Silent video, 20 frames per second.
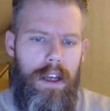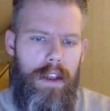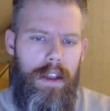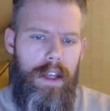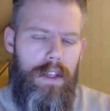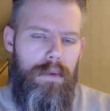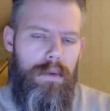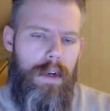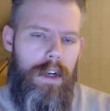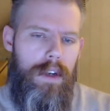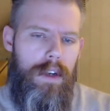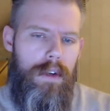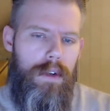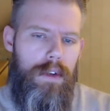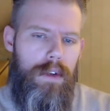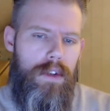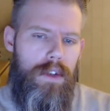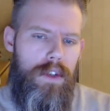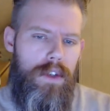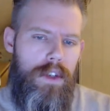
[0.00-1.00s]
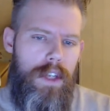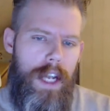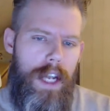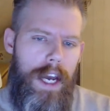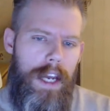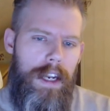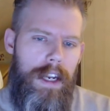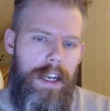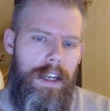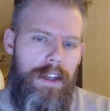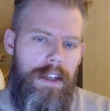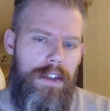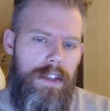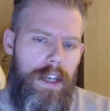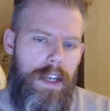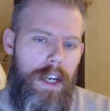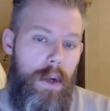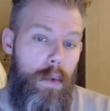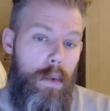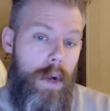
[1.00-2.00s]
That's when you slide in and
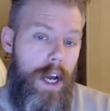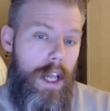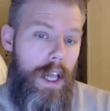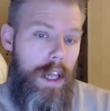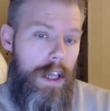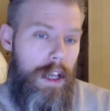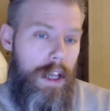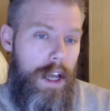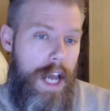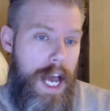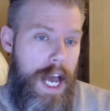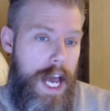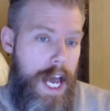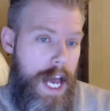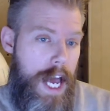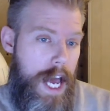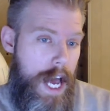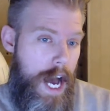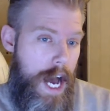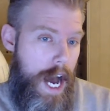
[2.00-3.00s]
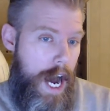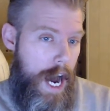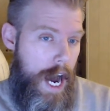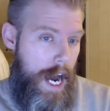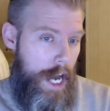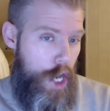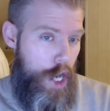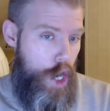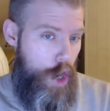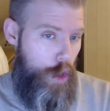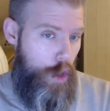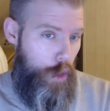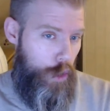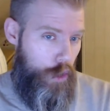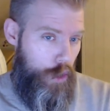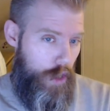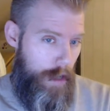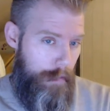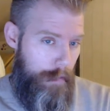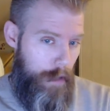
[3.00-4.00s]
say, well, I know
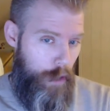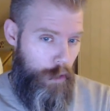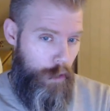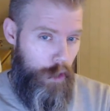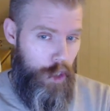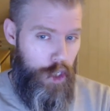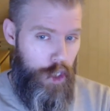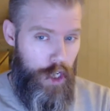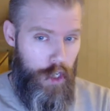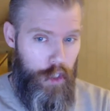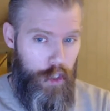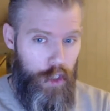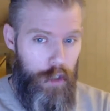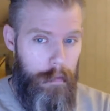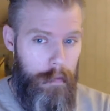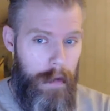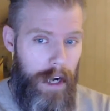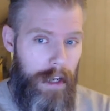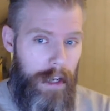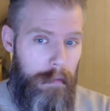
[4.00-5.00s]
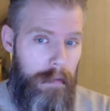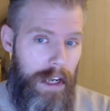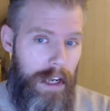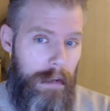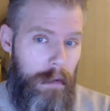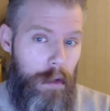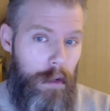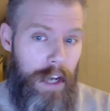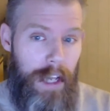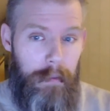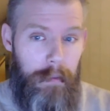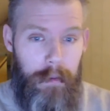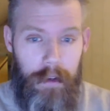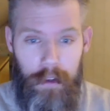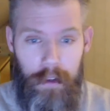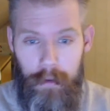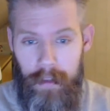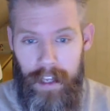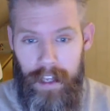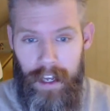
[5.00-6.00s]
someone who just might be able to help
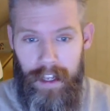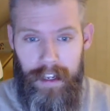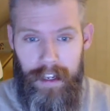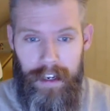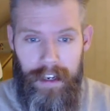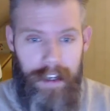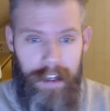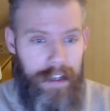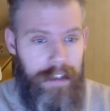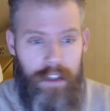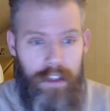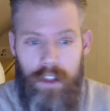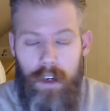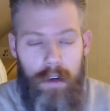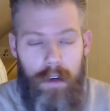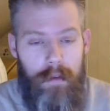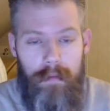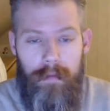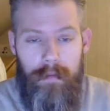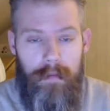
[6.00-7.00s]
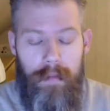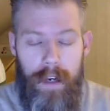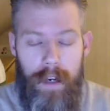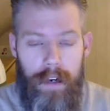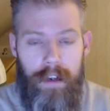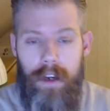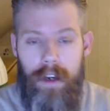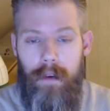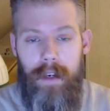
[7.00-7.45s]
you with that. So there you go.